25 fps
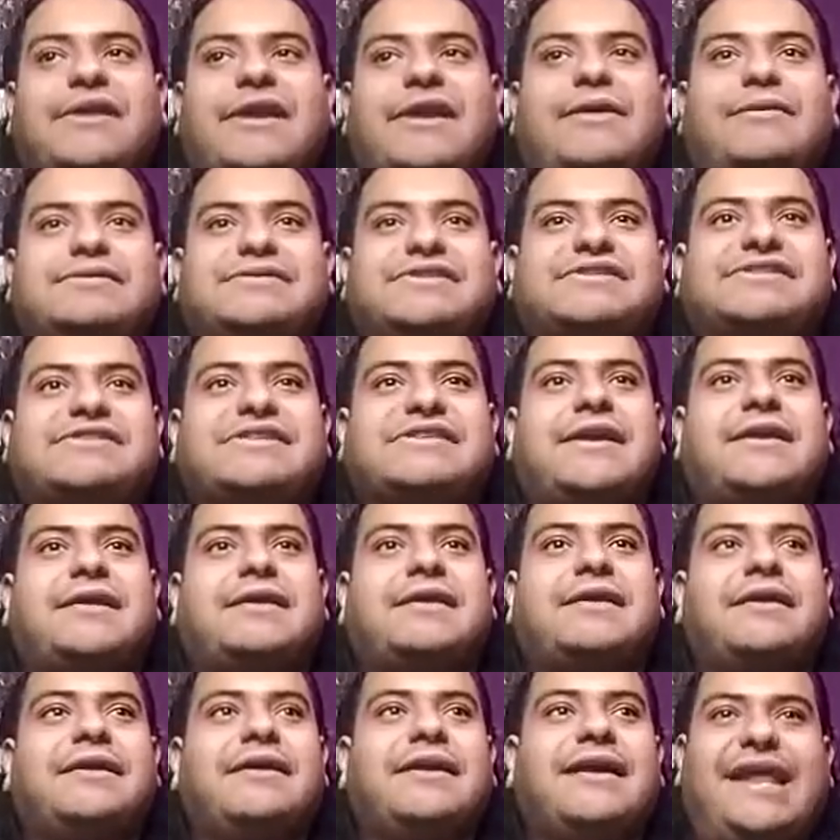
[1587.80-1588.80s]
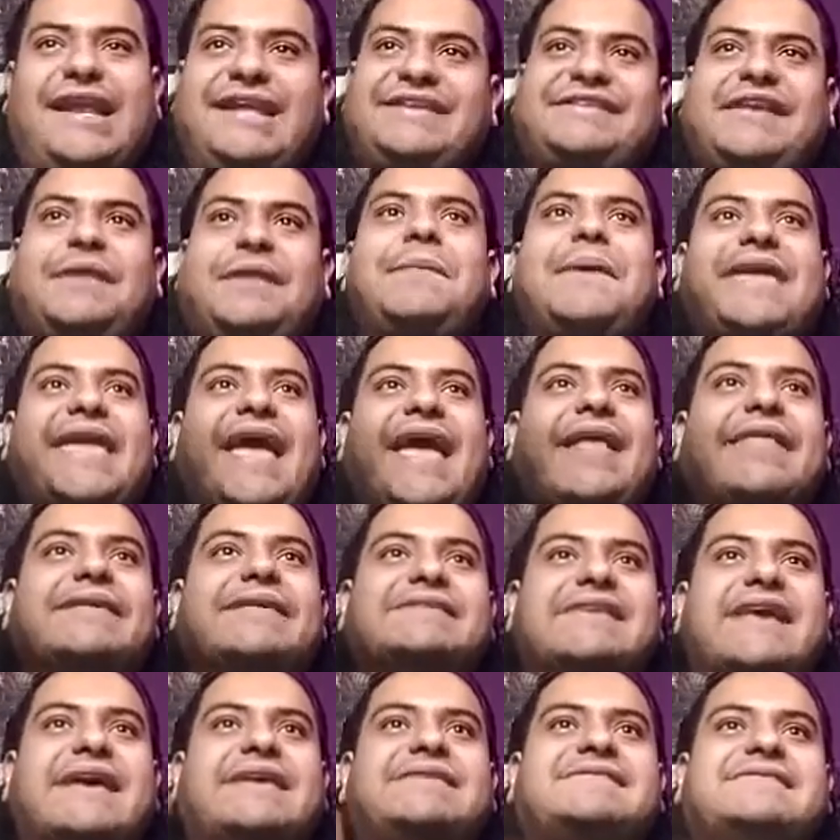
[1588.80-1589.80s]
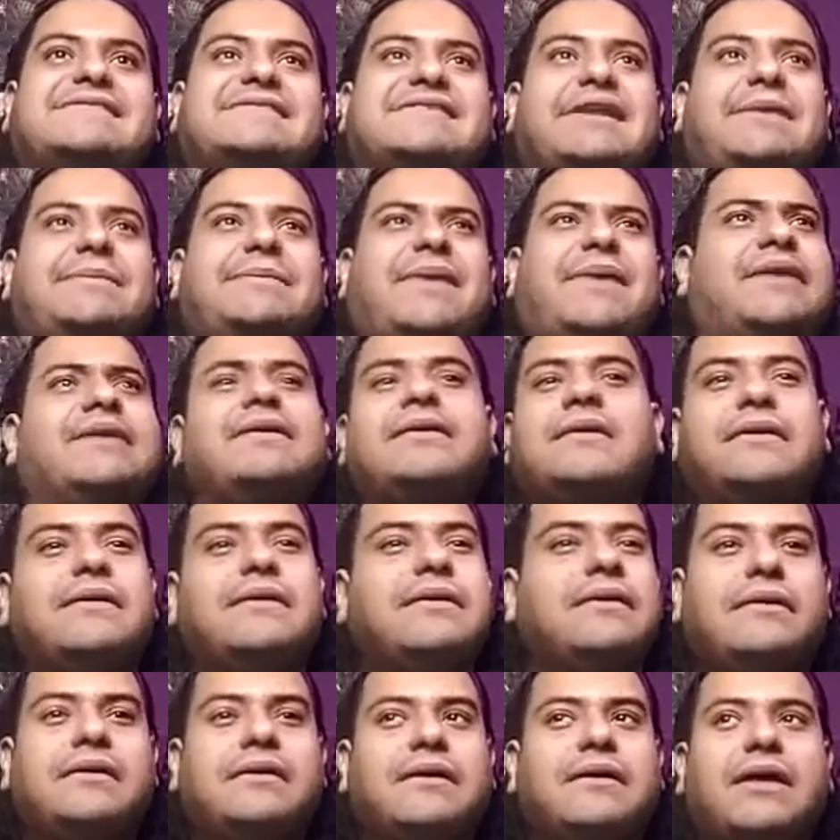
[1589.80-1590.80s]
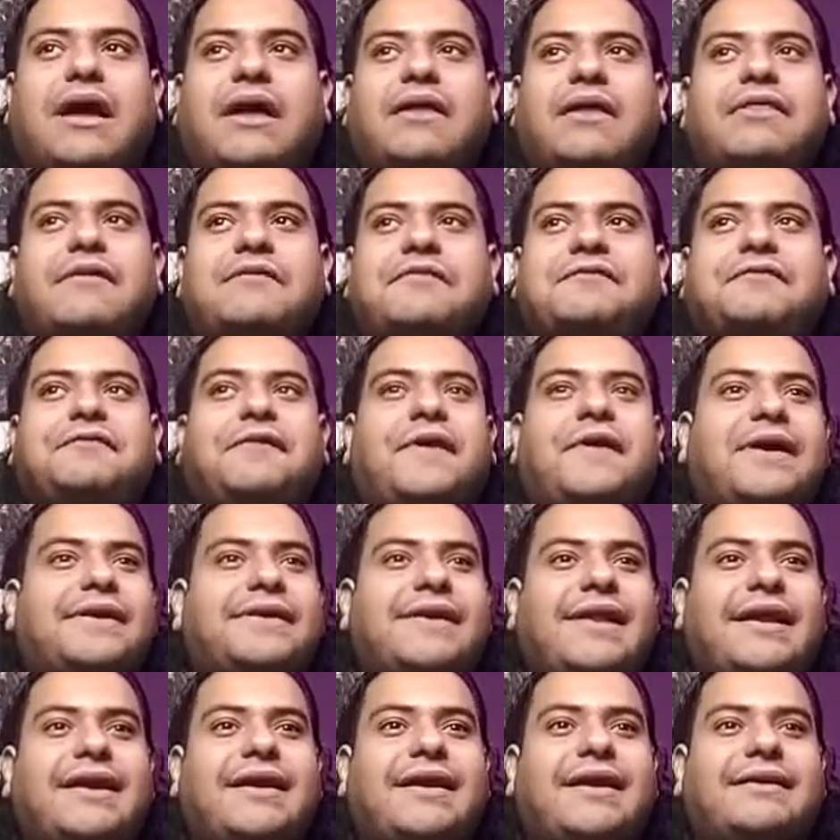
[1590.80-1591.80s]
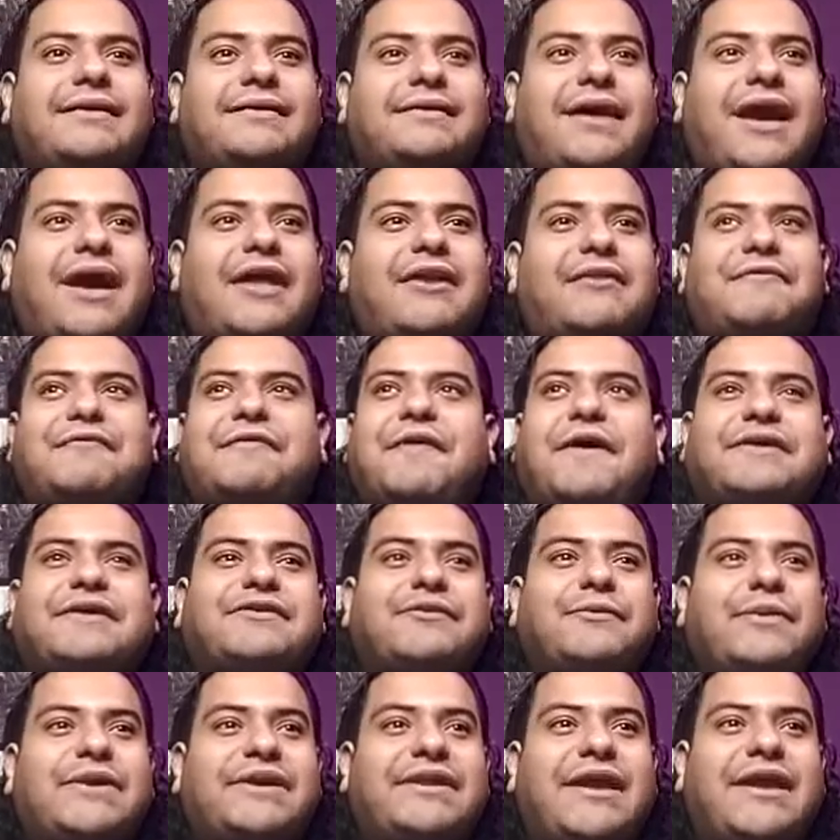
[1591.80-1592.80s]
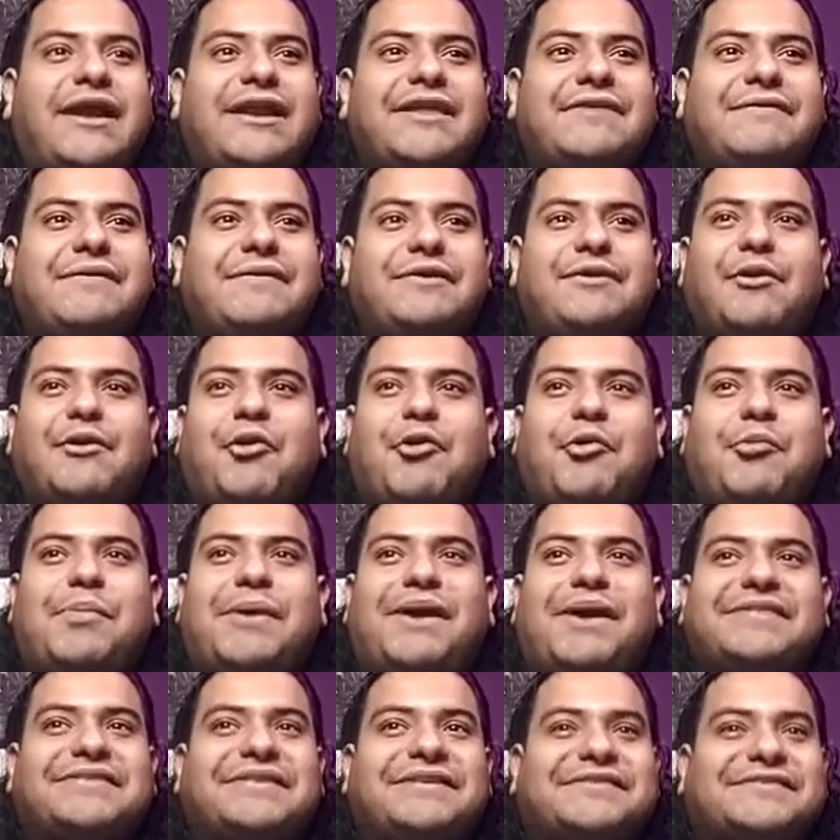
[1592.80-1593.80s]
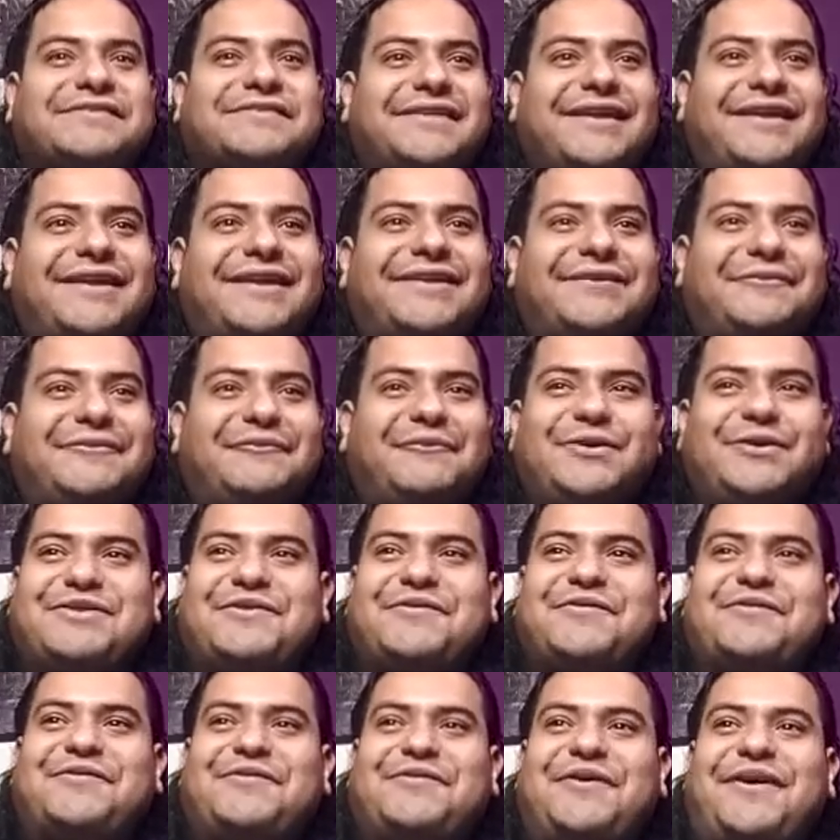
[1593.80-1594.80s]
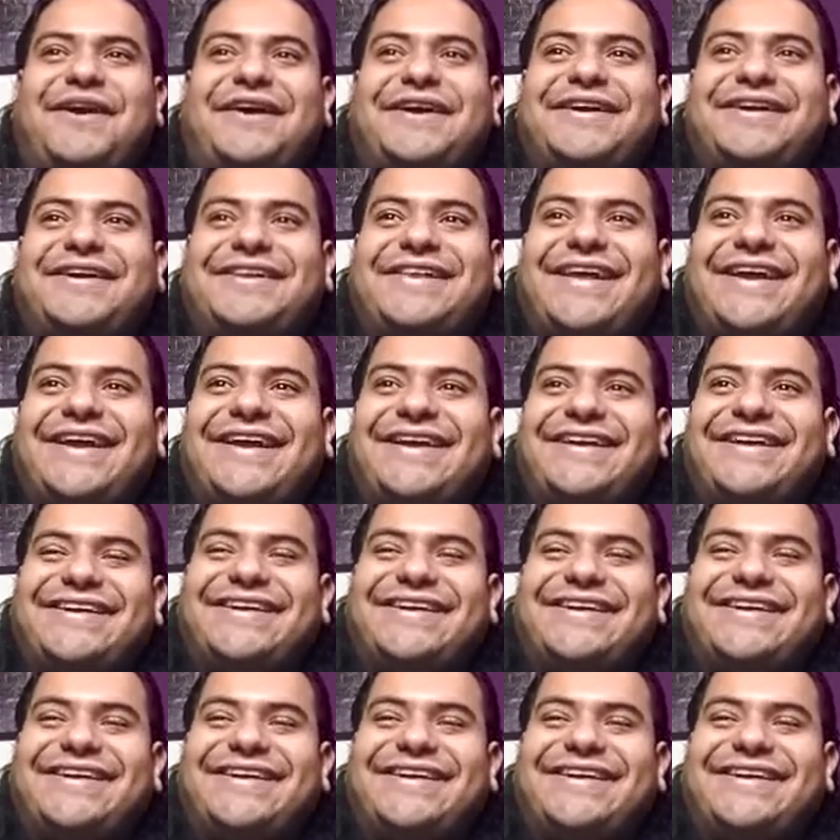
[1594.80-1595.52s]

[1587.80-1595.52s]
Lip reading: and I was just like, and it said McAllen, Texas, and I'm like, how the fuck do we not even know about this? Like, what the fuck? Like,